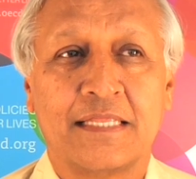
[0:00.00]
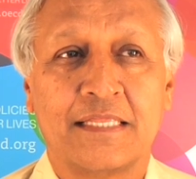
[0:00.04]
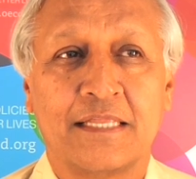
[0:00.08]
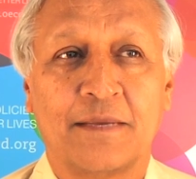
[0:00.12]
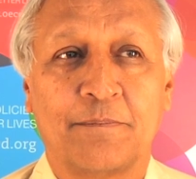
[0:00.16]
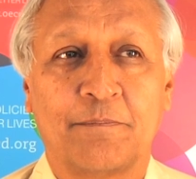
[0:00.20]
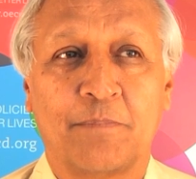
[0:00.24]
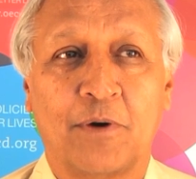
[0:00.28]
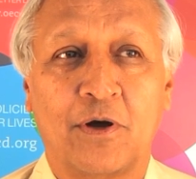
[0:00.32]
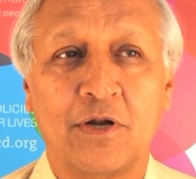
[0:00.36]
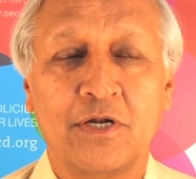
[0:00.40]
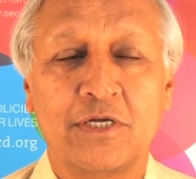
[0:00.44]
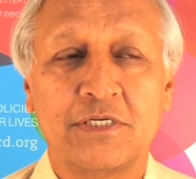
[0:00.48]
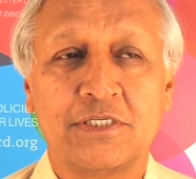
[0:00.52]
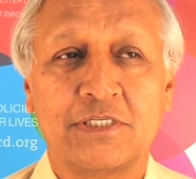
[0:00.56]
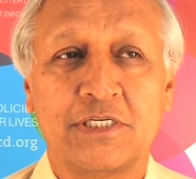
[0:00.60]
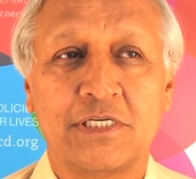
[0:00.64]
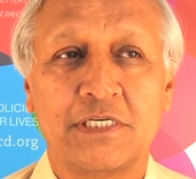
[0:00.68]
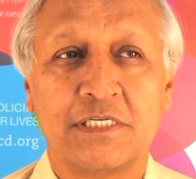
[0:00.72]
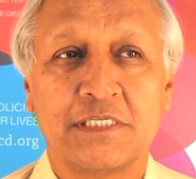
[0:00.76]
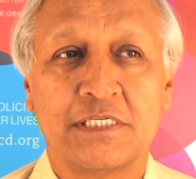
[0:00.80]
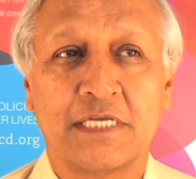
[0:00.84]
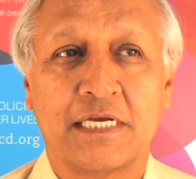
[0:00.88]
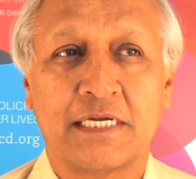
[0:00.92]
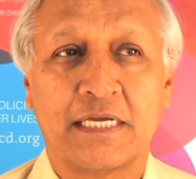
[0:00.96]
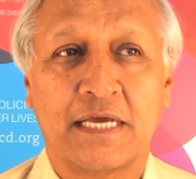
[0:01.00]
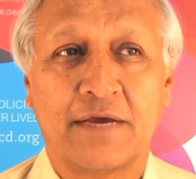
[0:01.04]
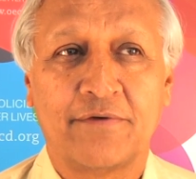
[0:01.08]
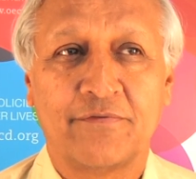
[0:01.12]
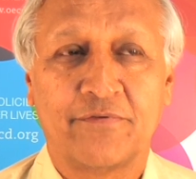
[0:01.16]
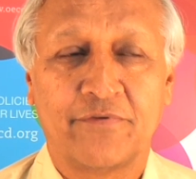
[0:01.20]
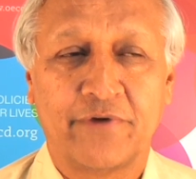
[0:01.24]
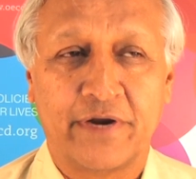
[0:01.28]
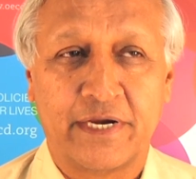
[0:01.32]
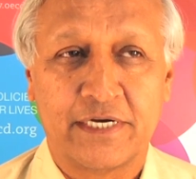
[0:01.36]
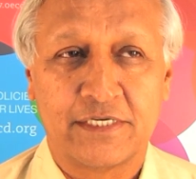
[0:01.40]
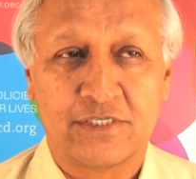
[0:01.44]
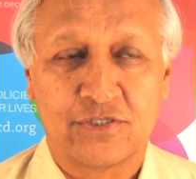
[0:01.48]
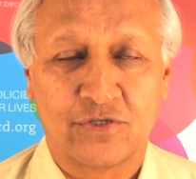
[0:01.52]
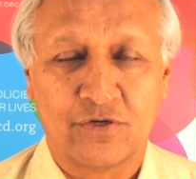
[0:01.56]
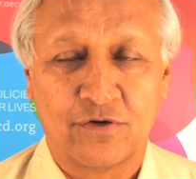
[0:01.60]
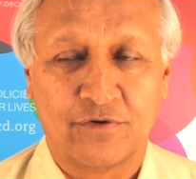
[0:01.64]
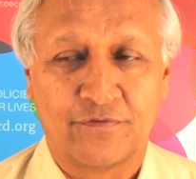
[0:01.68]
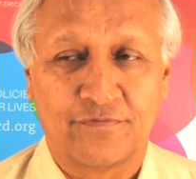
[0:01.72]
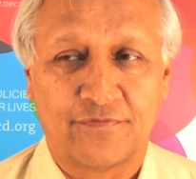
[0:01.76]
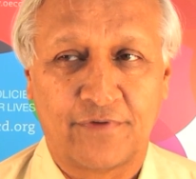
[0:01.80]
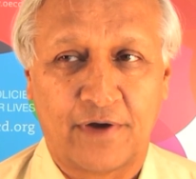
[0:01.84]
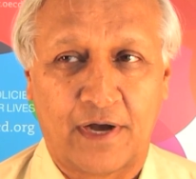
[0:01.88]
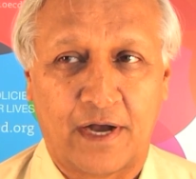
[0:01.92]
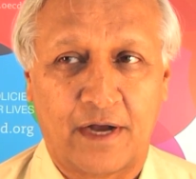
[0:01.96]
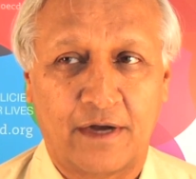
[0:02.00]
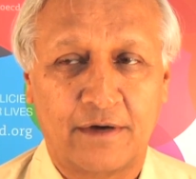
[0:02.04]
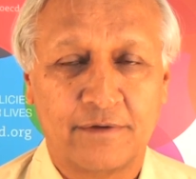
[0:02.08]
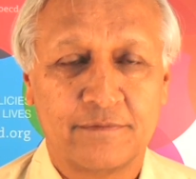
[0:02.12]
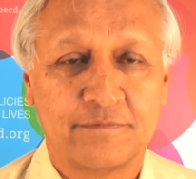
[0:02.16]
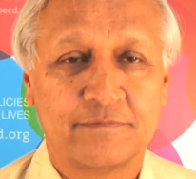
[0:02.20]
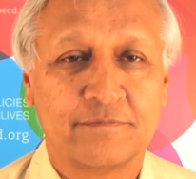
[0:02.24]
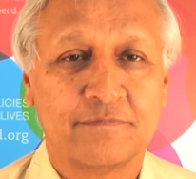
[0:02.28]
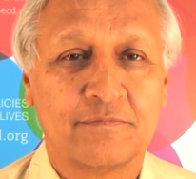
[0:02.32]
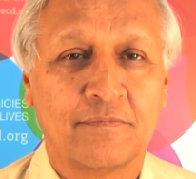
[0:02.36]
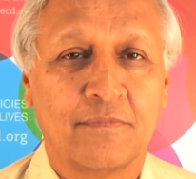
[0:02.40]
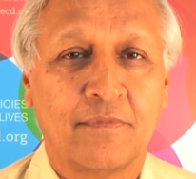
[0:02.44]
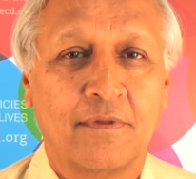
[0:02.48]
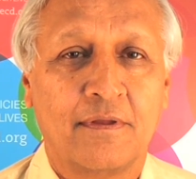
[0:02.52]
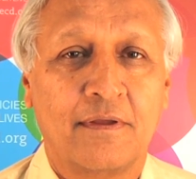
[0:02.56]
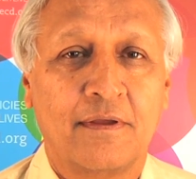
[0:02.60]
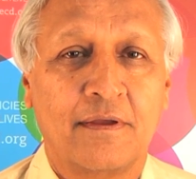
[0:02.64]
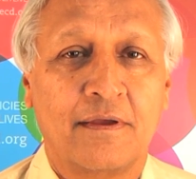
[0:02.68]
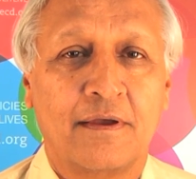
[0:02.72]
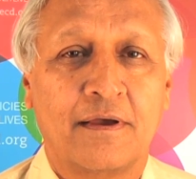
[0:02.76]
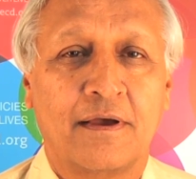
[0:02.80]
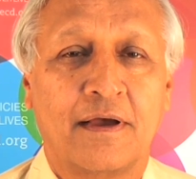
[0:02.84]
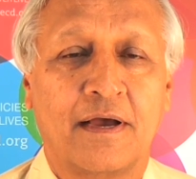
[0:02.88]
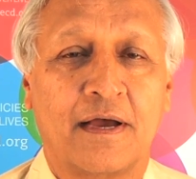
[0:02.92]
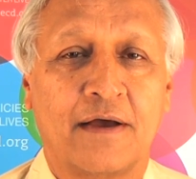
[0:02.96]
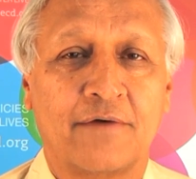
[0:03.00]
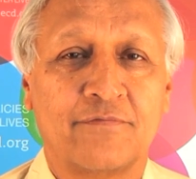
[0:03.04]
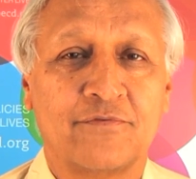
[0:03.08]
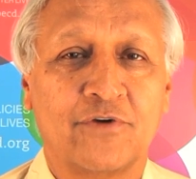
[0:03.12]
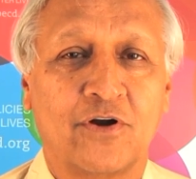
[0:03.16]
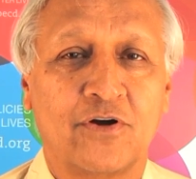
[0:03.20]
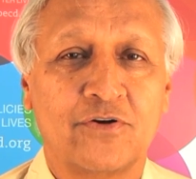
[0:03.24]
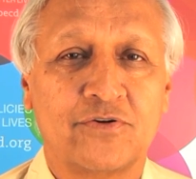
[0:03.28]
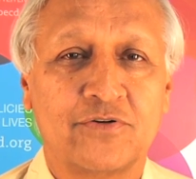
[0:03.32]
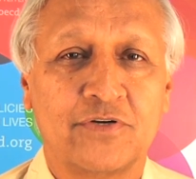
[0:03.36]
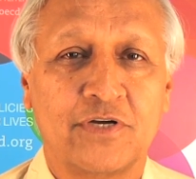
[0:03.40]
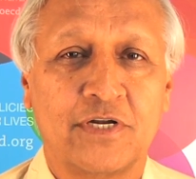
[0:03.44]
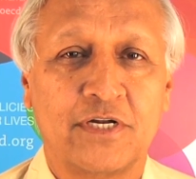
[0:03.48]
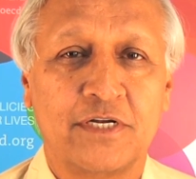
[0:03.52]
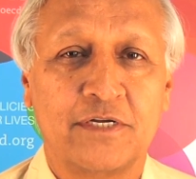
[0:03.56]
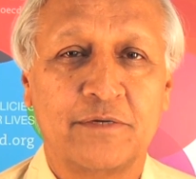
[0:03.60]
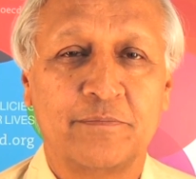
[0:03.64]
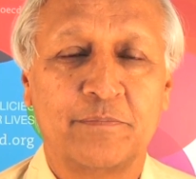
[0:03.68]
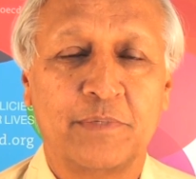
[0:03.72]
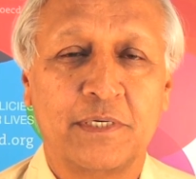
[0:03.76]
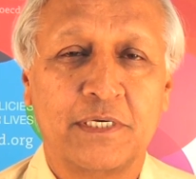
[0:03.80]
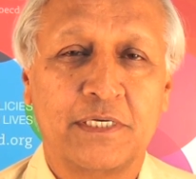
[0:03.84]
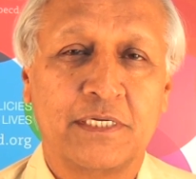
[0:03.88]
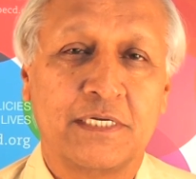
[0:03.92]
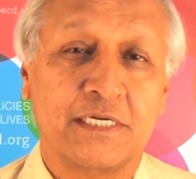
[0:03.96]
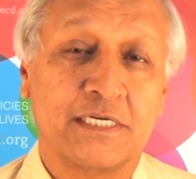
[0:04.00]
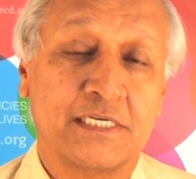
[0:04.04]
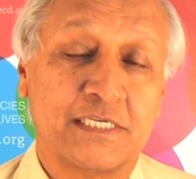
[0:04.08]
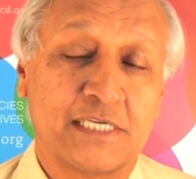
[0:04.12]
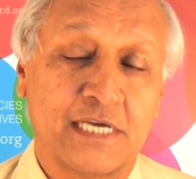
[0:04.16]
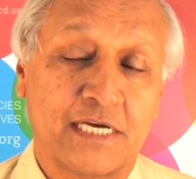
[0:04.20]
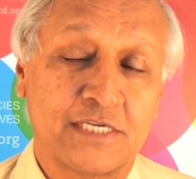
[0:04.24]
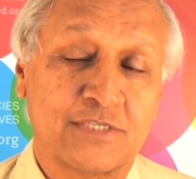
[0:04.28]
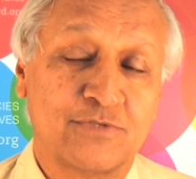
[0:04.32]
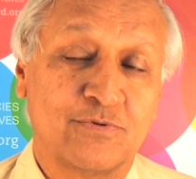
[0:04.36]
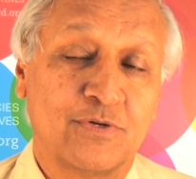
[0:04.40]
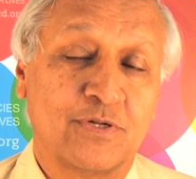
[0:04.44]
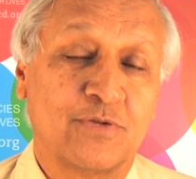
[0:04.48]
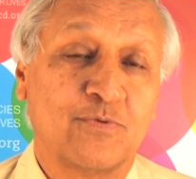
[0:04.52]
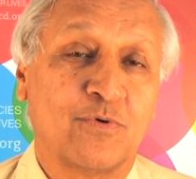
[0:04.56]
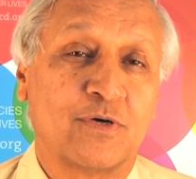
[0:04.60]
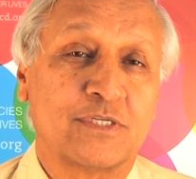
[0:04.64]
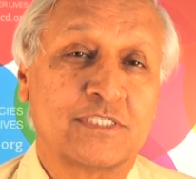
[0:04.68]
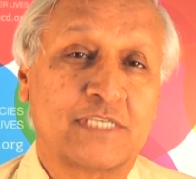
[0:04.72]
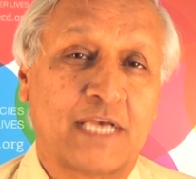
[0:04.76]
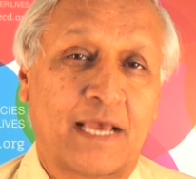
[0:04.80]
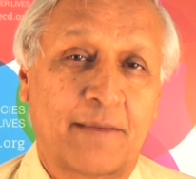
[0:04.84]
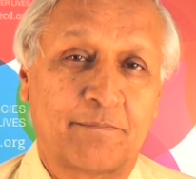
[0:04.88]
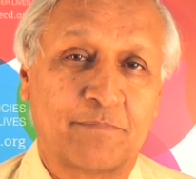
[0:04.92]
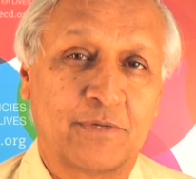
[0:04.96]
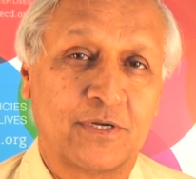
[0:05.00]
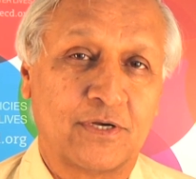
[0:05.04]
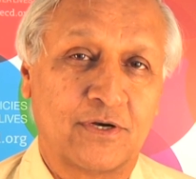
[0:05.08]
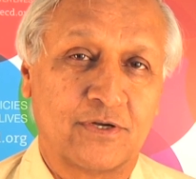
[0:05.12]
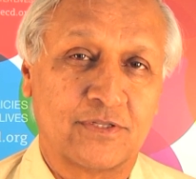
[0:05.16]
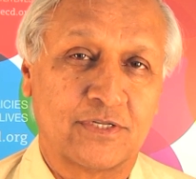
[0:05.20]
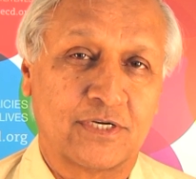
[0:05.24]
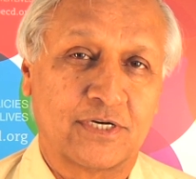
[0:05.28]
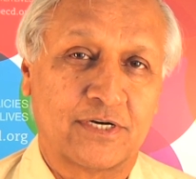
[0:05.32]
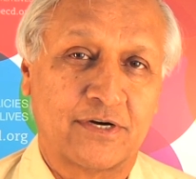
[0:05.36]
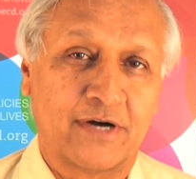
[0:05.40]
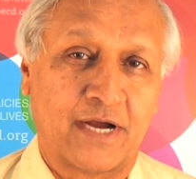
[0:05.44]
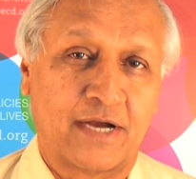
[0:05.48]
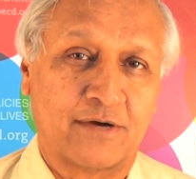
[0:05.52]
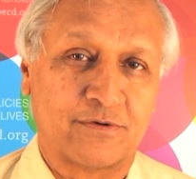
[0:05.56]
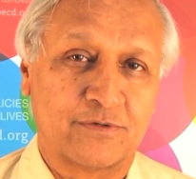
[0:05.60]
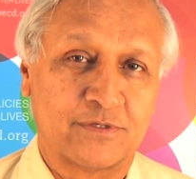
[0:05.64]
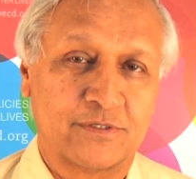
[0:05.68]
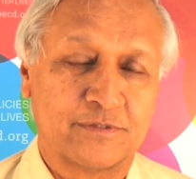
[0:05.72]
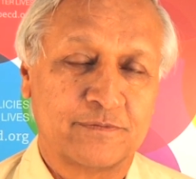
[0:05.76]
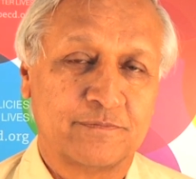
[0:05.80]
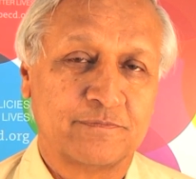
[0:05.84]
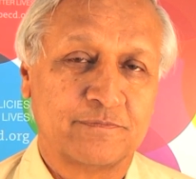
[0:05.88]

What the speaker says: The policies that I've read so far have not really been in touch with what's happening on the ground.